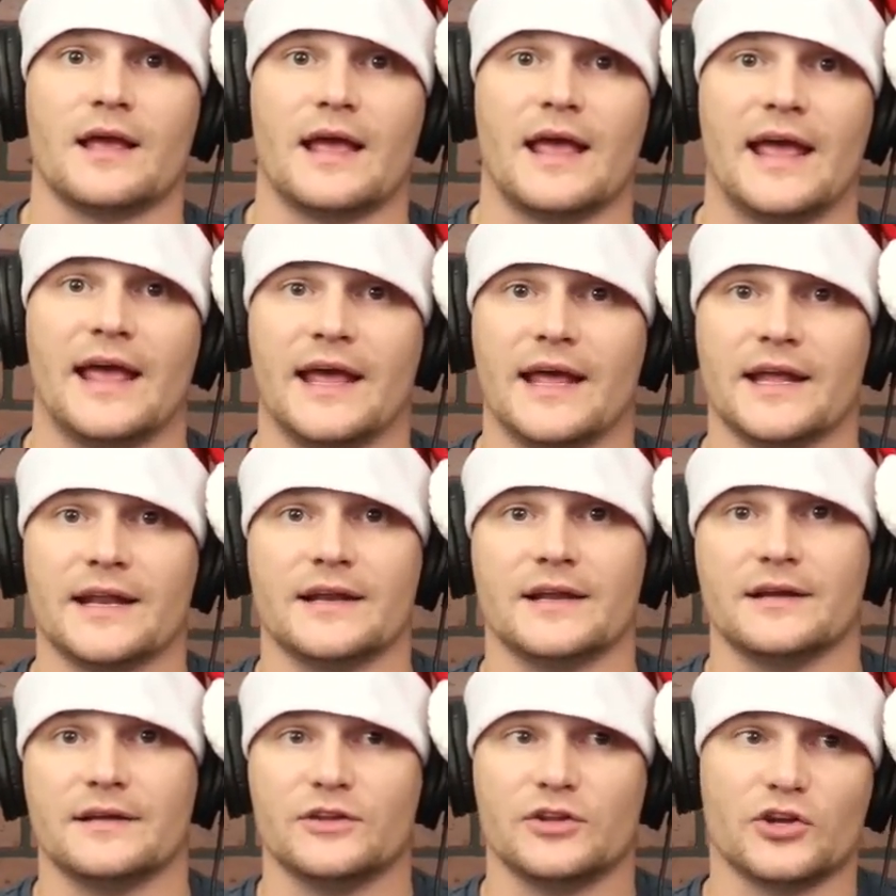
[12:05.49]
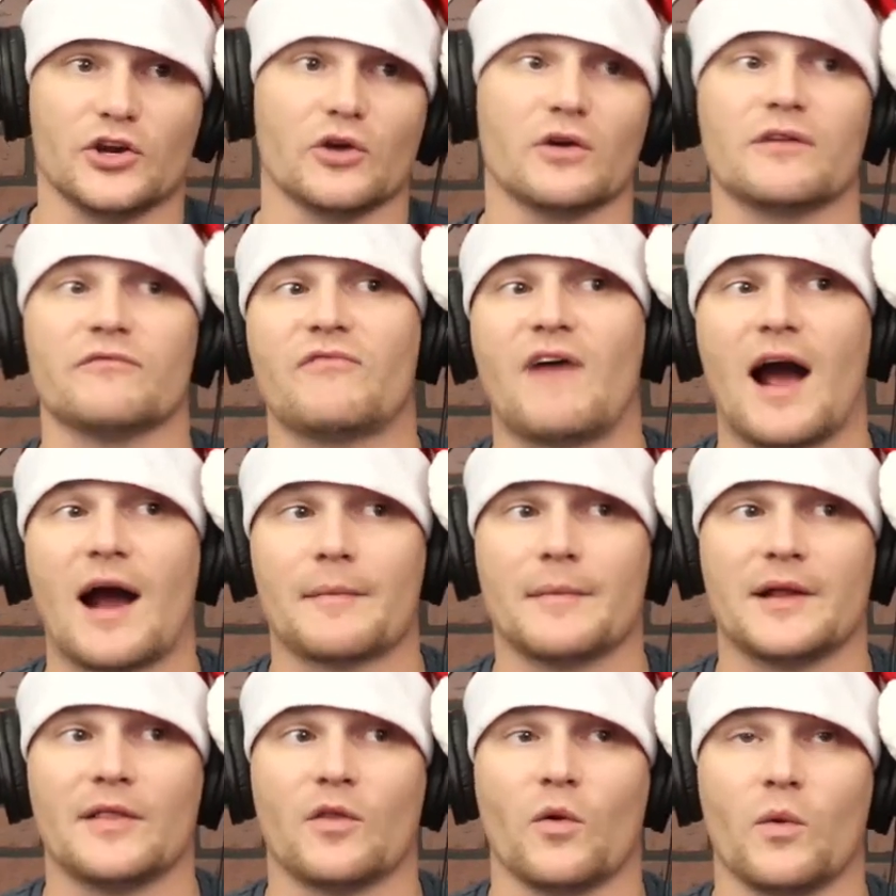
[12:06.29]
In your
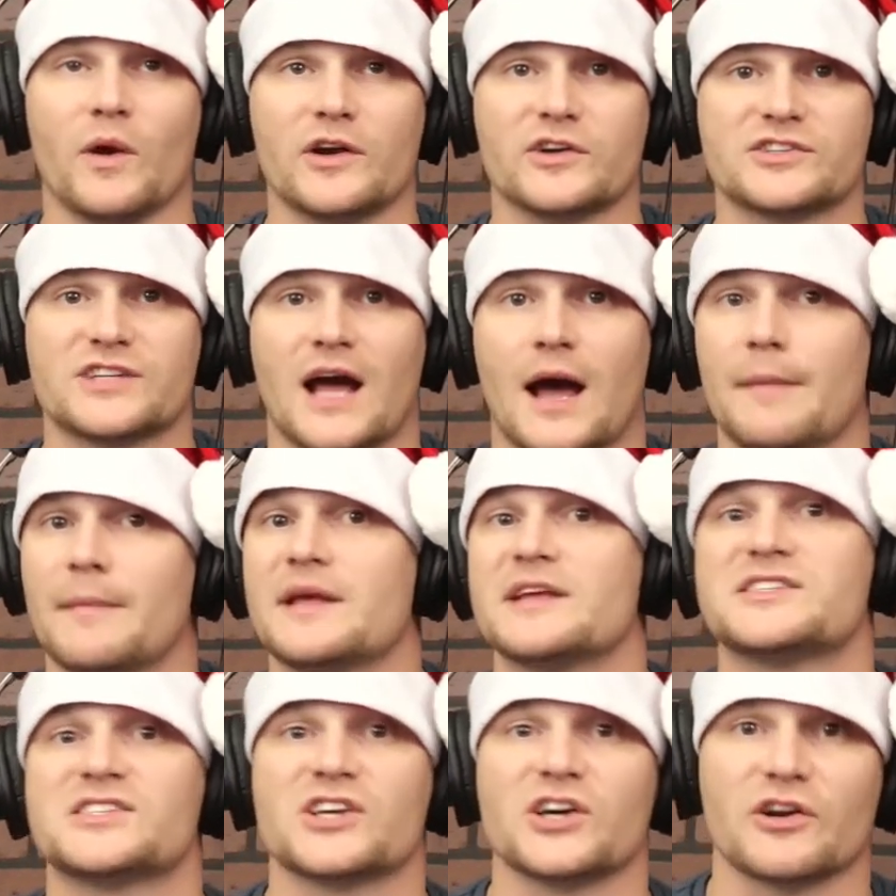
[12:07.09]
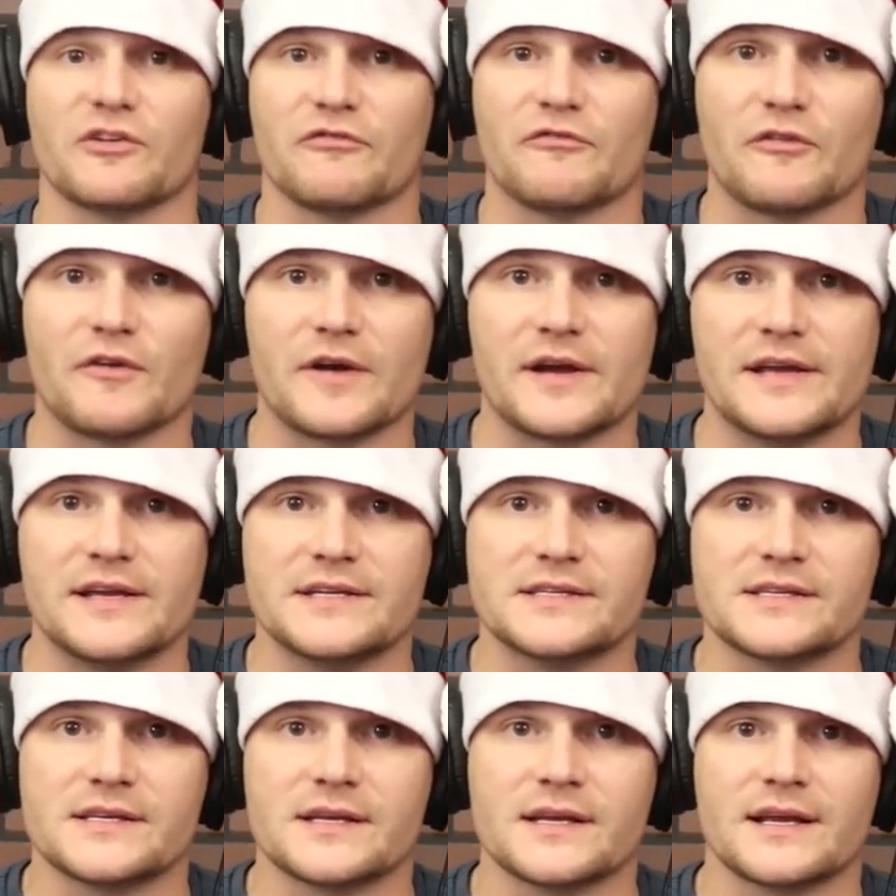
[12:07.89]
environment in the wintertime, it's going to
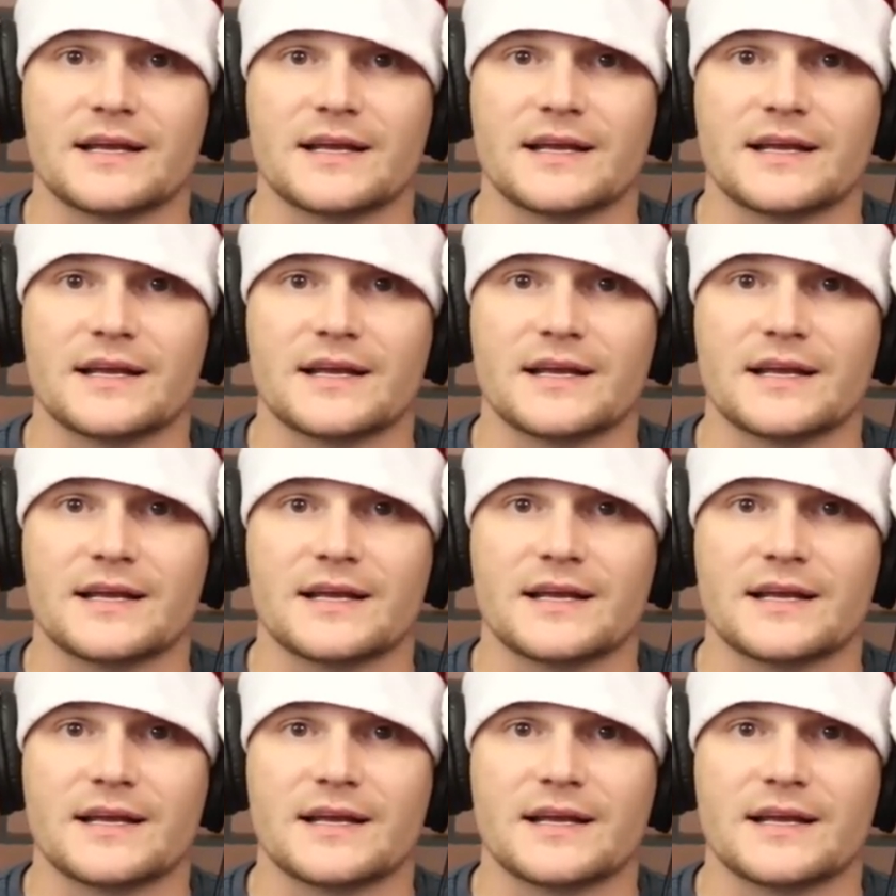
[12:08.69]
freeze.